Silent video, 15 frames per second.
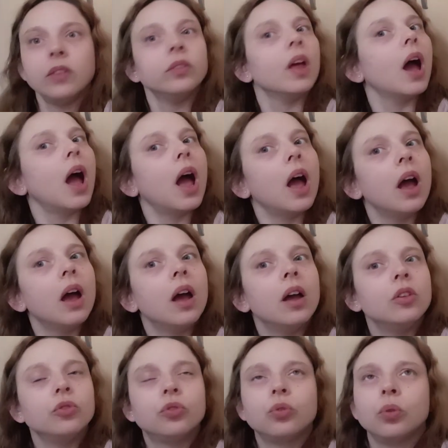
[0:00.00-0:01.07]
that
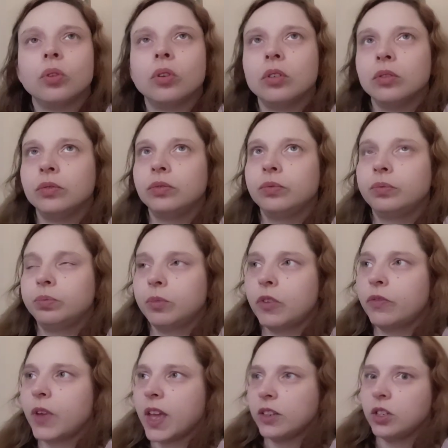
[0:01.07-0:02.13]
sort of
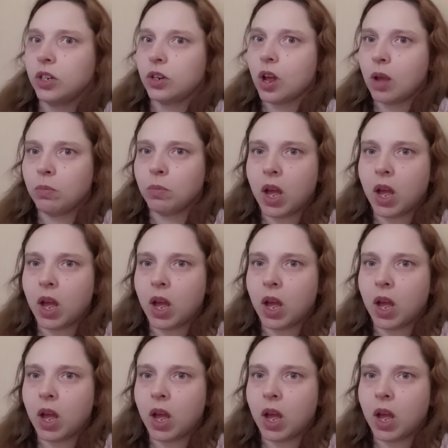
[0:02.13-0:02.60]
affected like